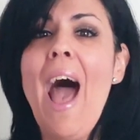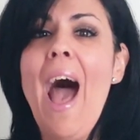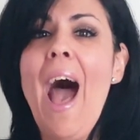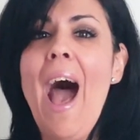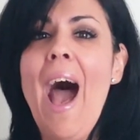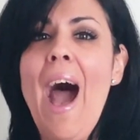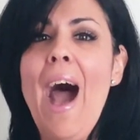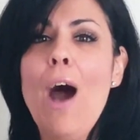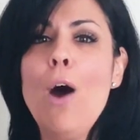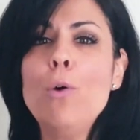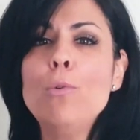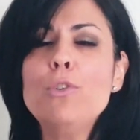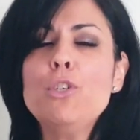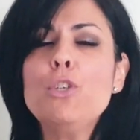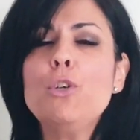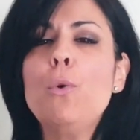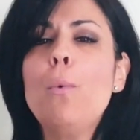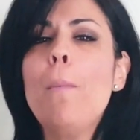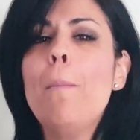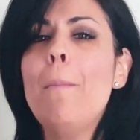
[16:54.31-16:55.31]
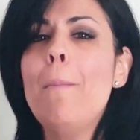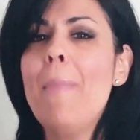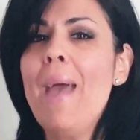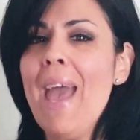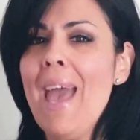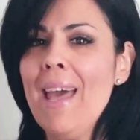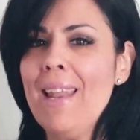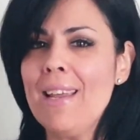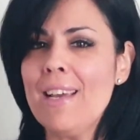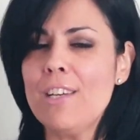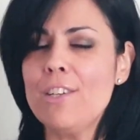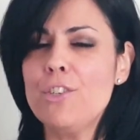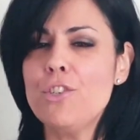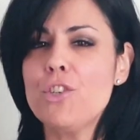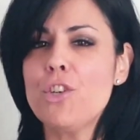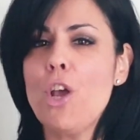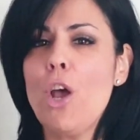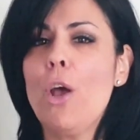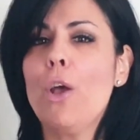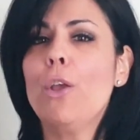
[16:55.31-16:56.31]
how to
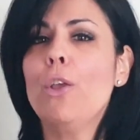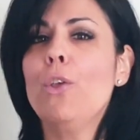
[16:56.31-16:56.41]
manage